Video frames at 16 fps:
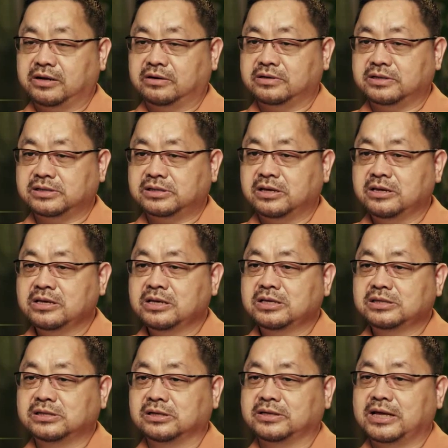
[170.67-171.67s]
makers
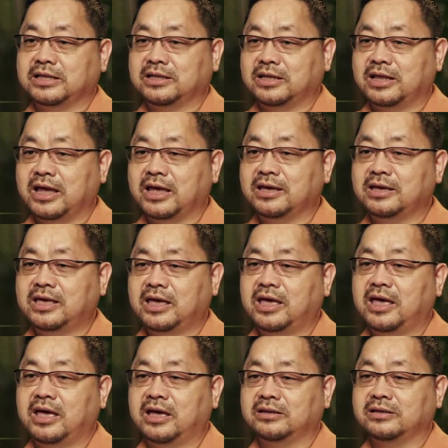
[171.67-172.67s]
so that they
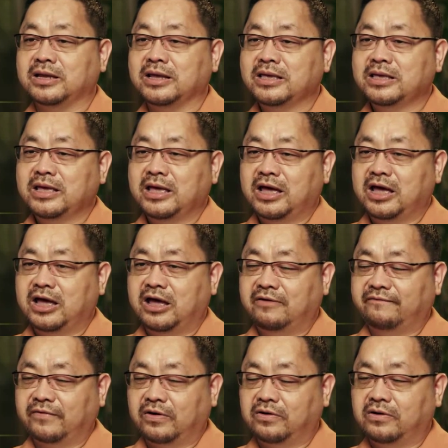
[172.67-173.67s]
can
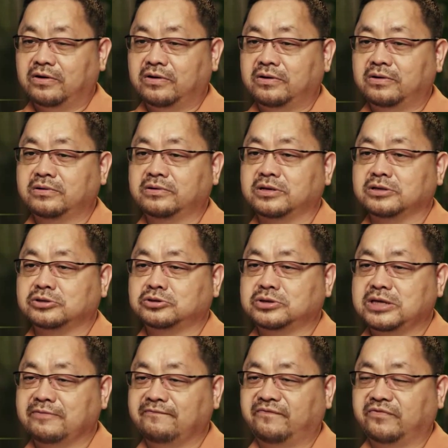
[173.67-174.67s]
have all the
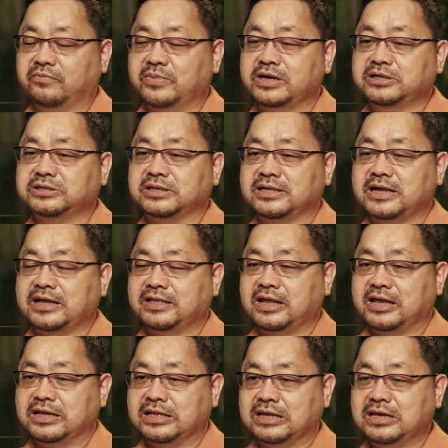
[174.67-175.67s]
information
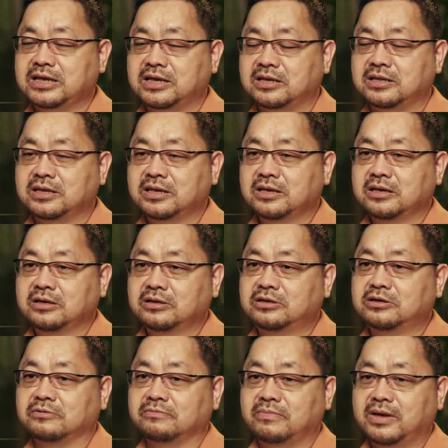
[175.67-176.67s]
that they need
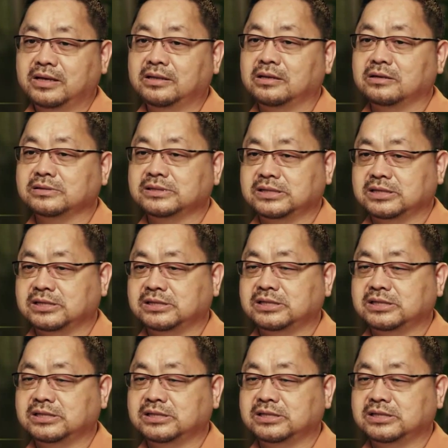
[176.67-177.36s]
to make those